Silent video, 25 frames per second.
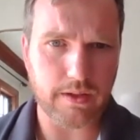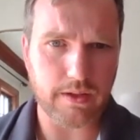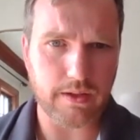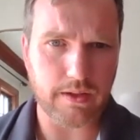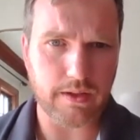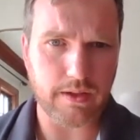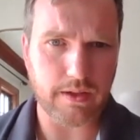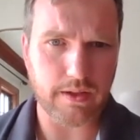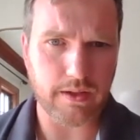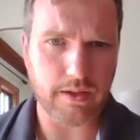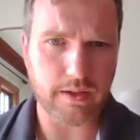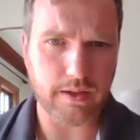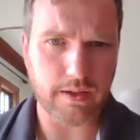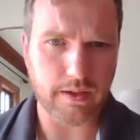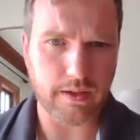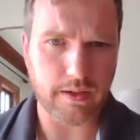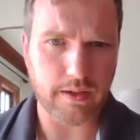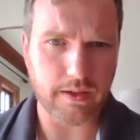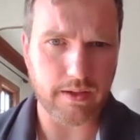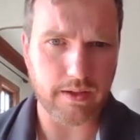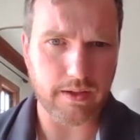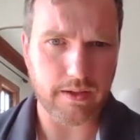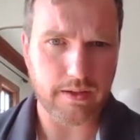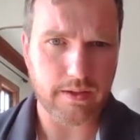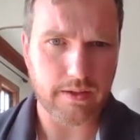
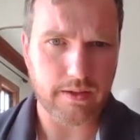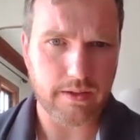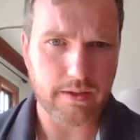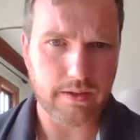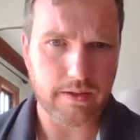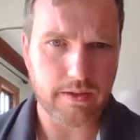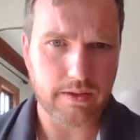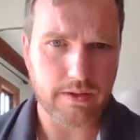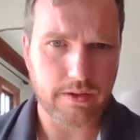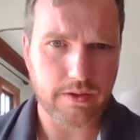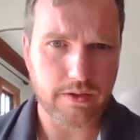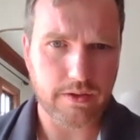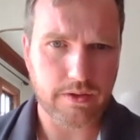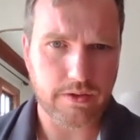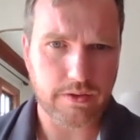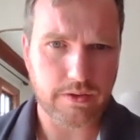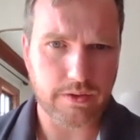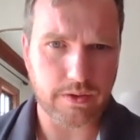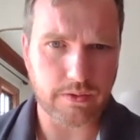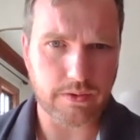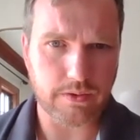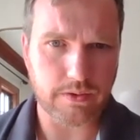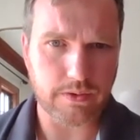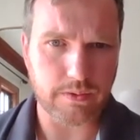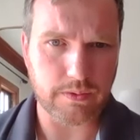
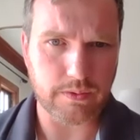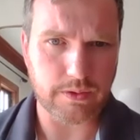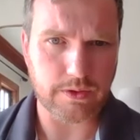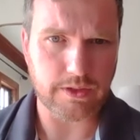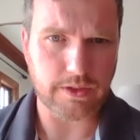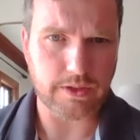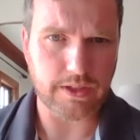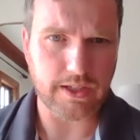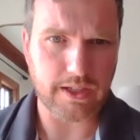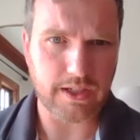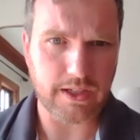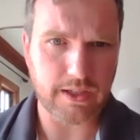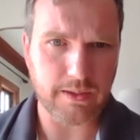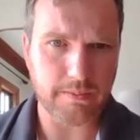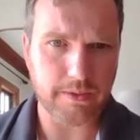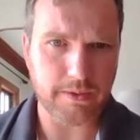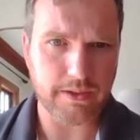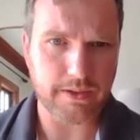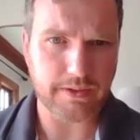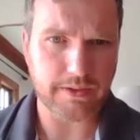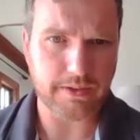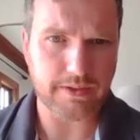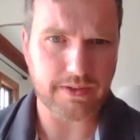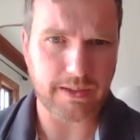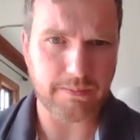to a job.
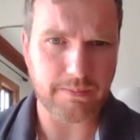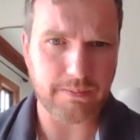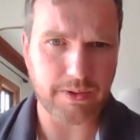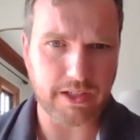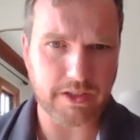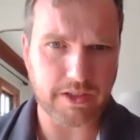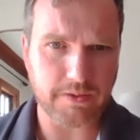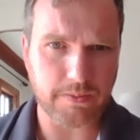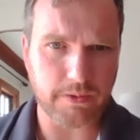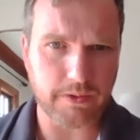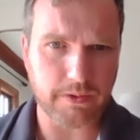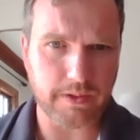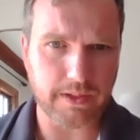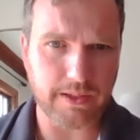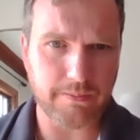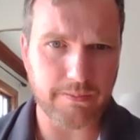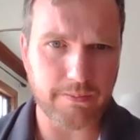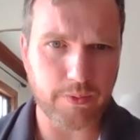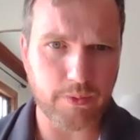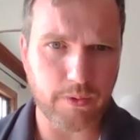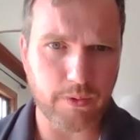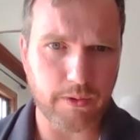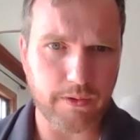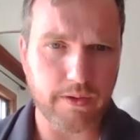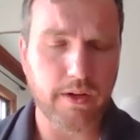Is the same possible to
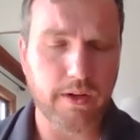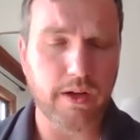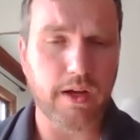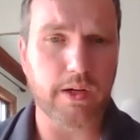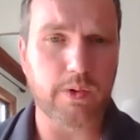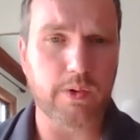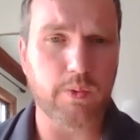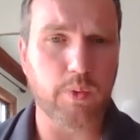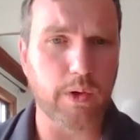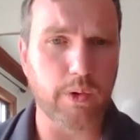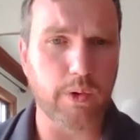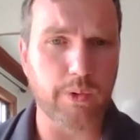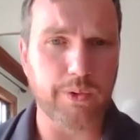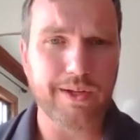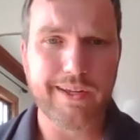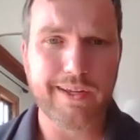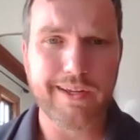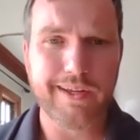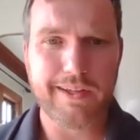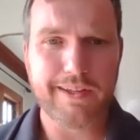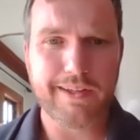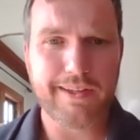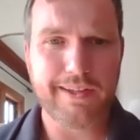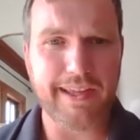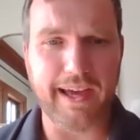import a quote?
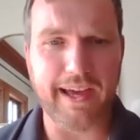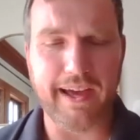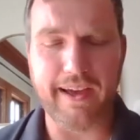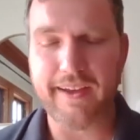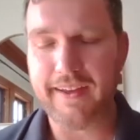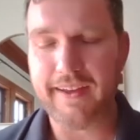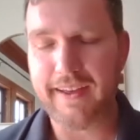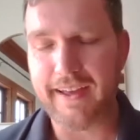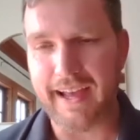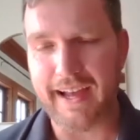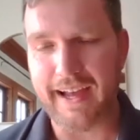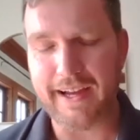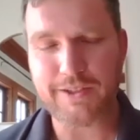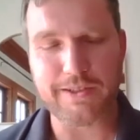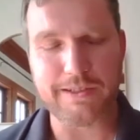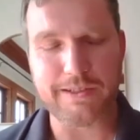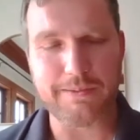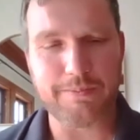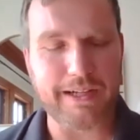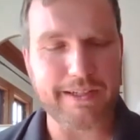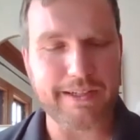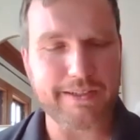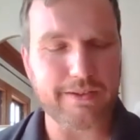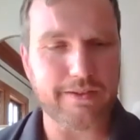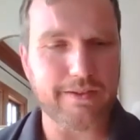Yeah, actually,
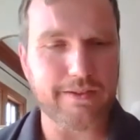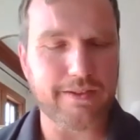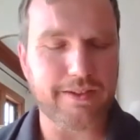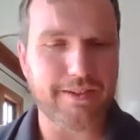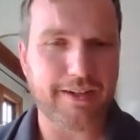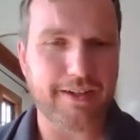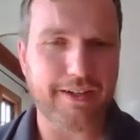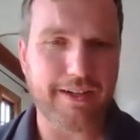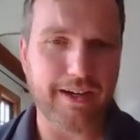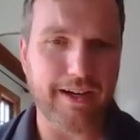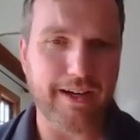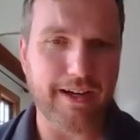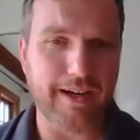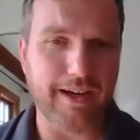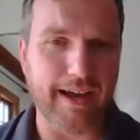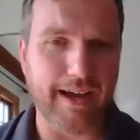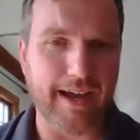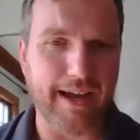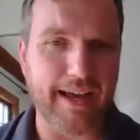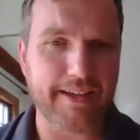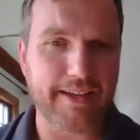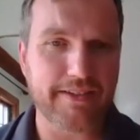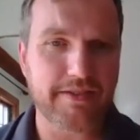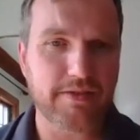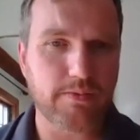Michael,
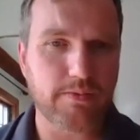as